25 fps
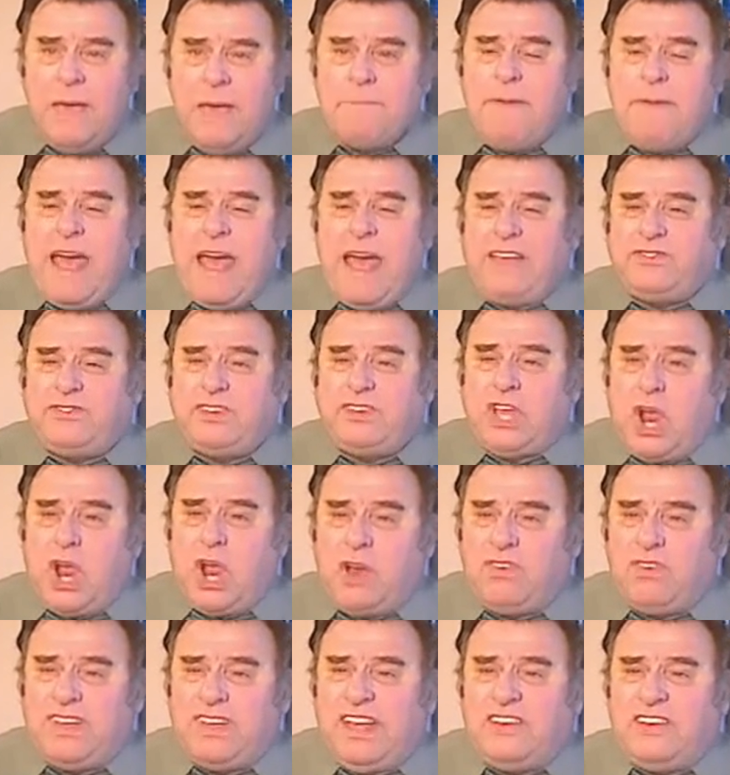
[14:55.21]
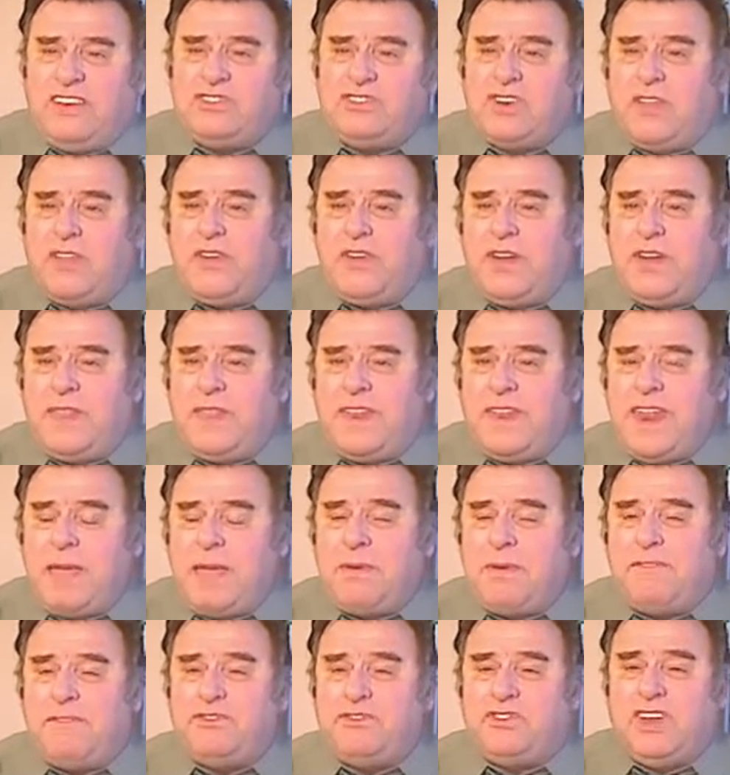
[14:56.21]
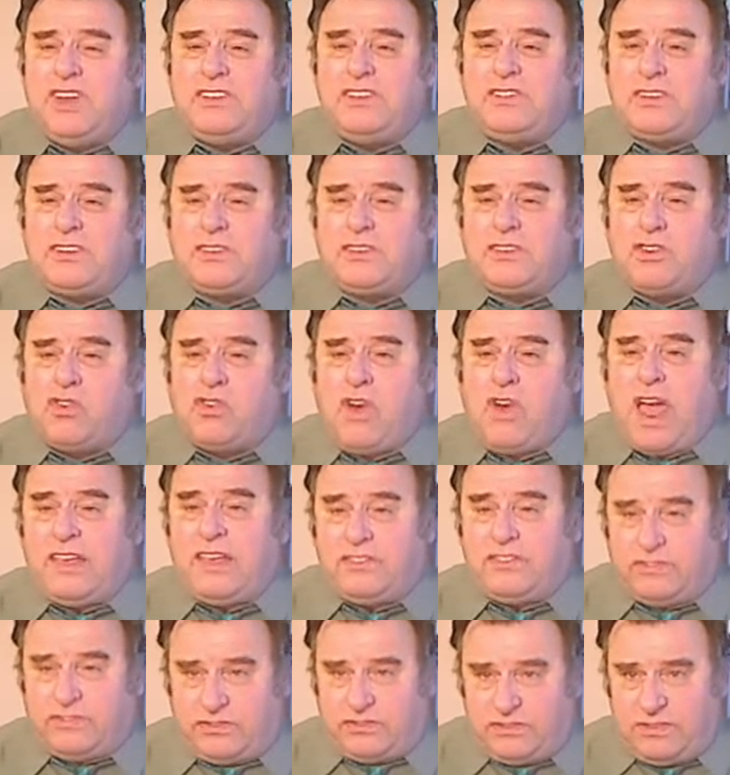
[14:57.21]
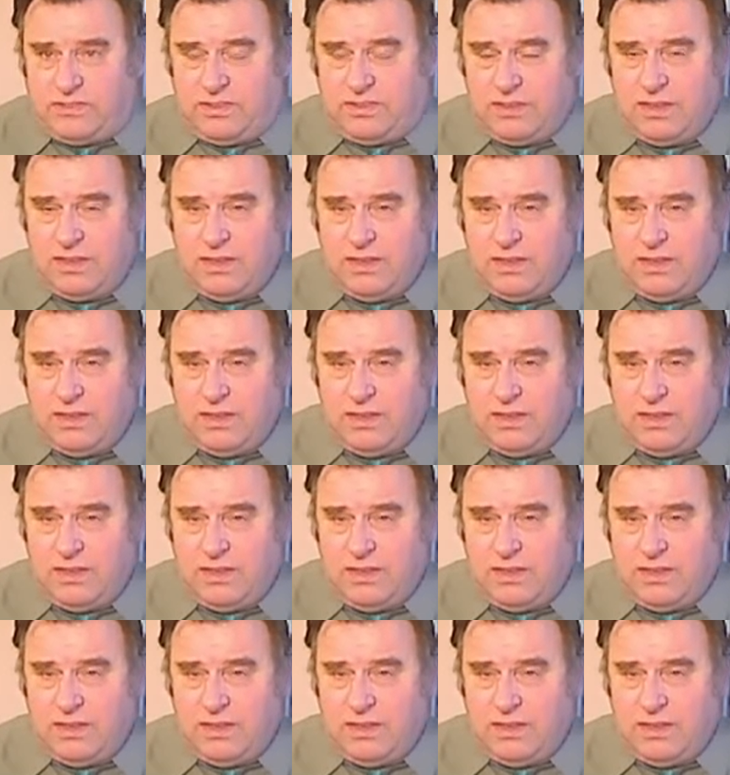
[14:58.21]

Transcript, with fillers: massacring each other in the name of Jesus Christ.